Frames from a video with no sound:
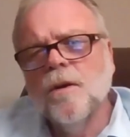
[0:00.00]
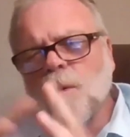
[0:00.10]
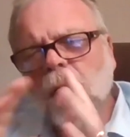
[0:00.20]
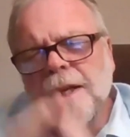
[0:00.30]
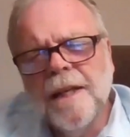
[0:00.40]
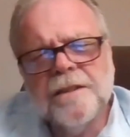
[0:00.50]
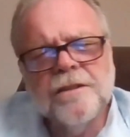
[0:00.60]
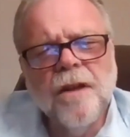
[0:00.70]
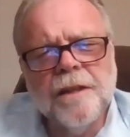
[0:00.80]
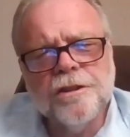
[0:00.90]
Whitehead's
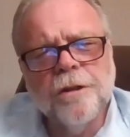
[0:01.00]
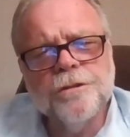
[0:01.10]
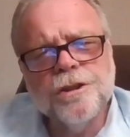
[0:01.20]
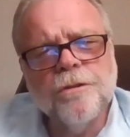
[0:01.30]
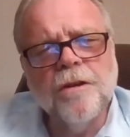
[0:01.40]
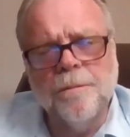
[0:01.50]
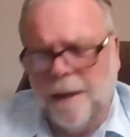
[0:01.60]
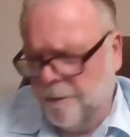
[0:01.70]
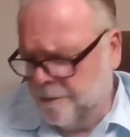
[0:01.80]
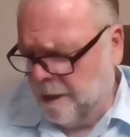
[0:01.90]
not so sure
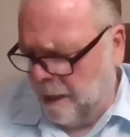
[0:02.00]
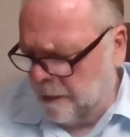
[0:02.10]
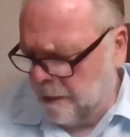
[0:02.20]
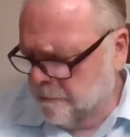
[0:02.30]
about that.